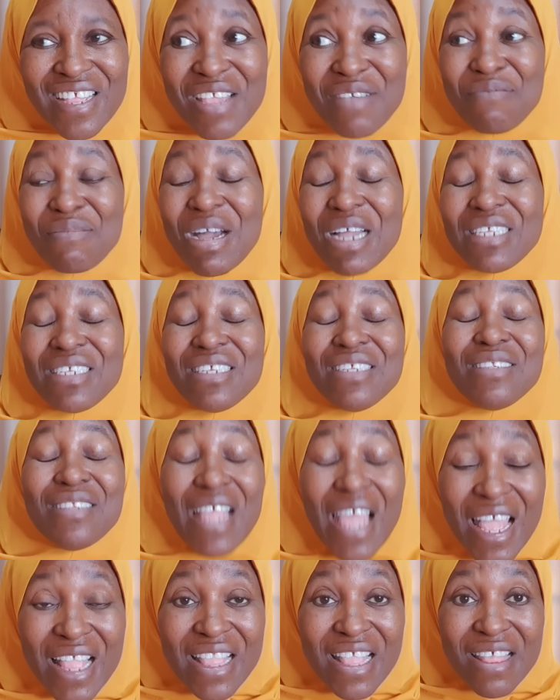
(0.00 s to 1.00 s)
Imagine
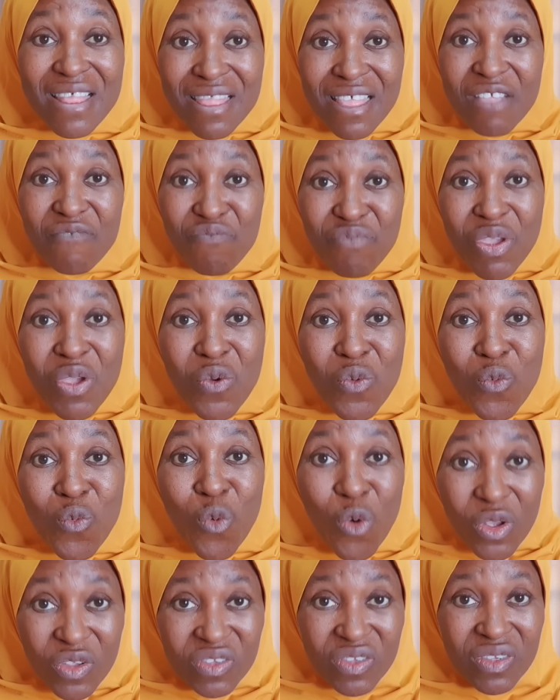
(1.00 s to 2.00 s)
anything being
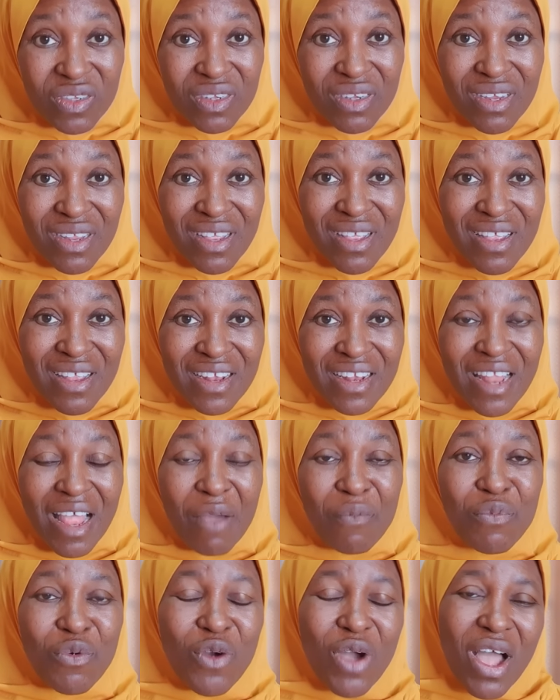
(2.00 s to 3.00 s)
worse
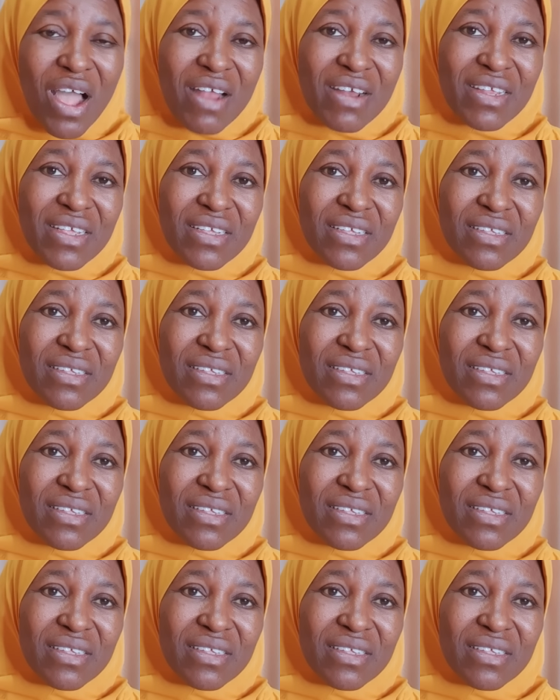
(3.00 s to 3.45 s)
than Buhari.